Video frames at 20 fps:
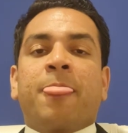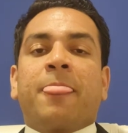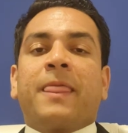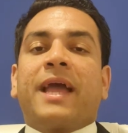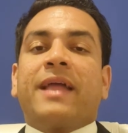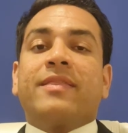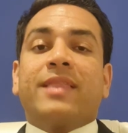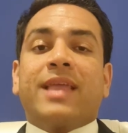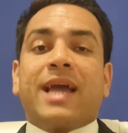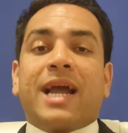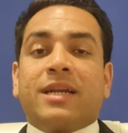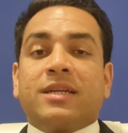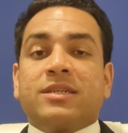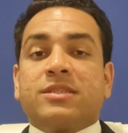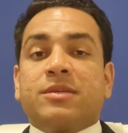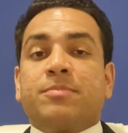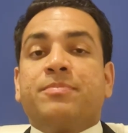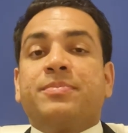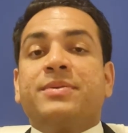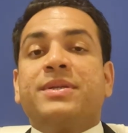And that is
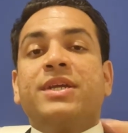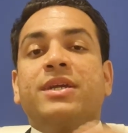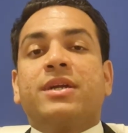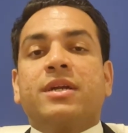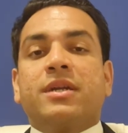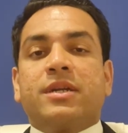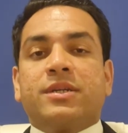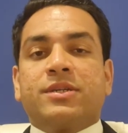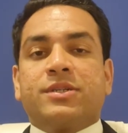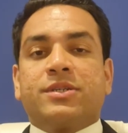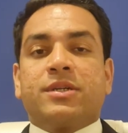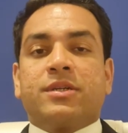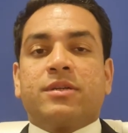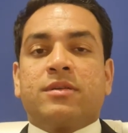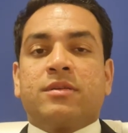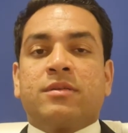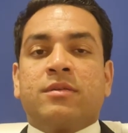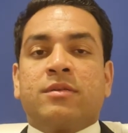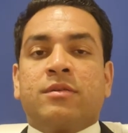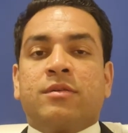a precondition
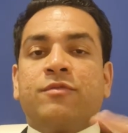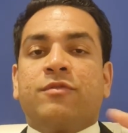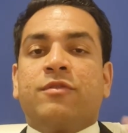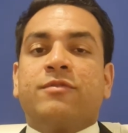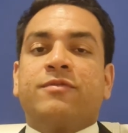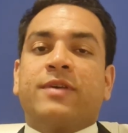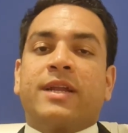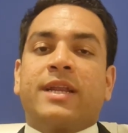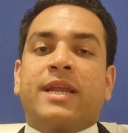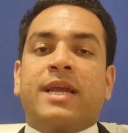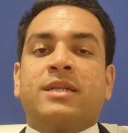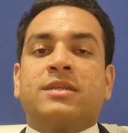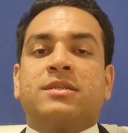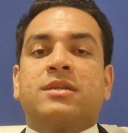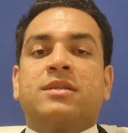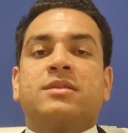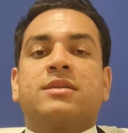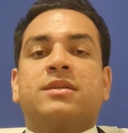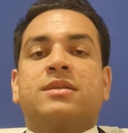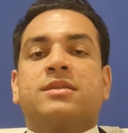for
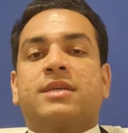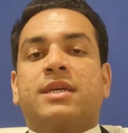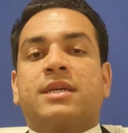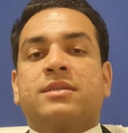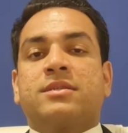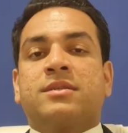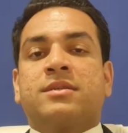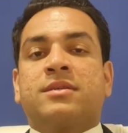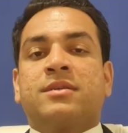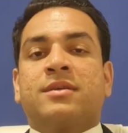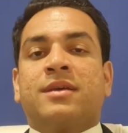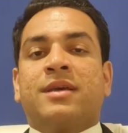financial success.